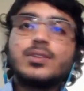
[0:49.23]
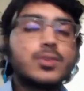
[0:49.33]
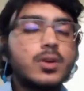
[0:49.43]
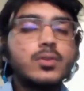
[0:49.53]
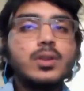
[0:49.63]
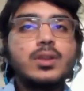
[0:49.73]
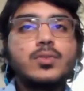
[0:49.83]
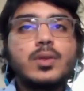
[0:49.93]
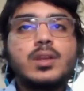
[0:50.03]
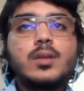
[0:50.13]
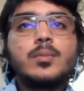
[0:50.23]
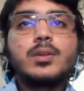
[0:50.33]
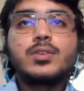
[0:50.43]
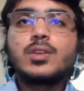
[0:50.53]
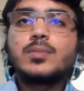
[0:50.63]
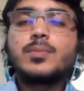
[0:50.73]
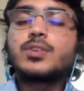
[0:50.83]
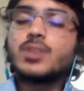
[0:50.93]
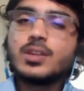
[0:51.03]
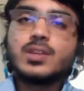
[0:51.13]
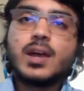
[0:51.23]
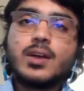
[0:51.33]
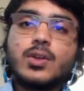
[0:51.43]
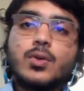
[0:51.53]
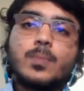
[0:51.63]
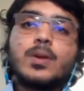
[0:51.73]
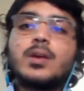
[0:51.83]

not only to India, but, the, but to the entire globe.